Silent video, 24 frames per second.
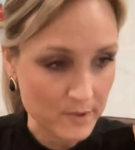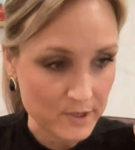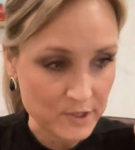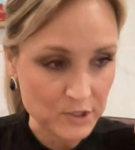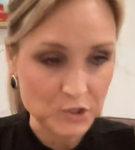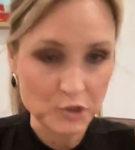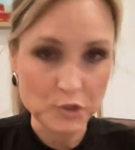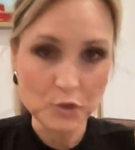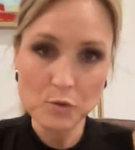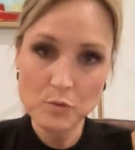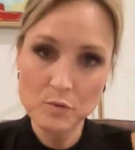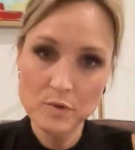
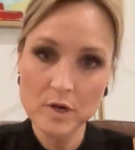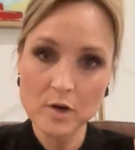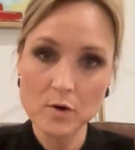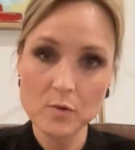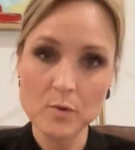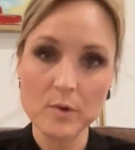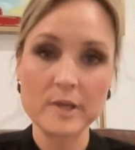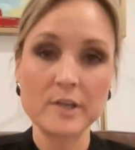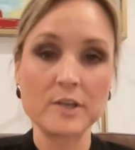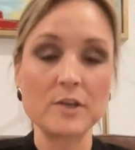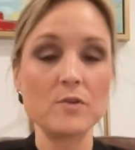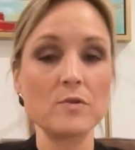You know
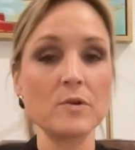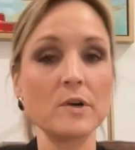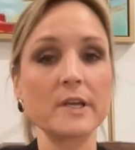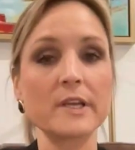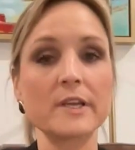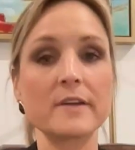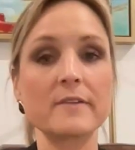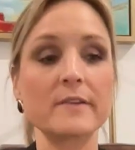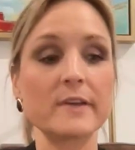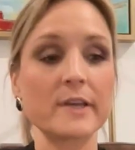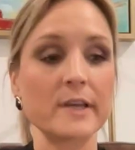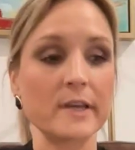what you are
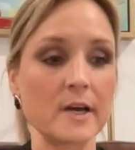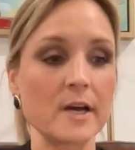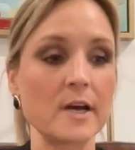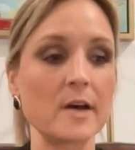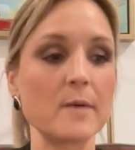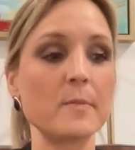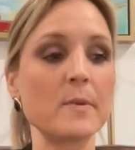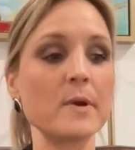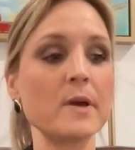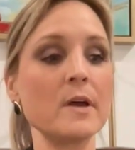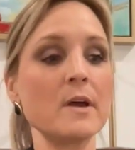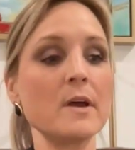giving
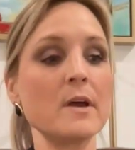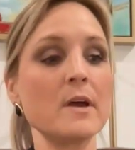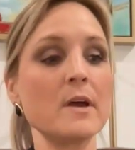up